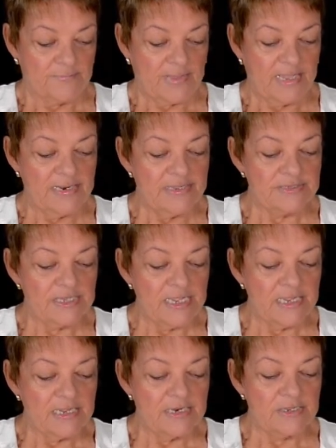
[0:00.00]
In his
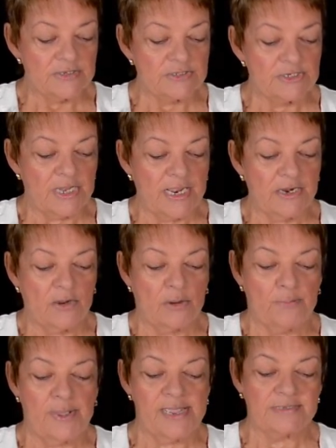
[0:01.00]
eagerness to
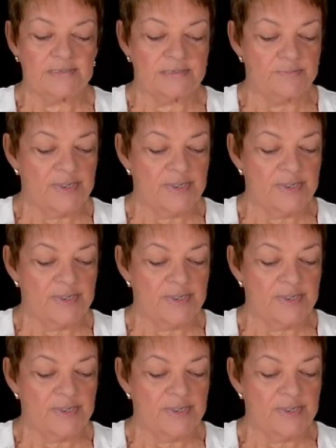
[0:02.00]
encompass as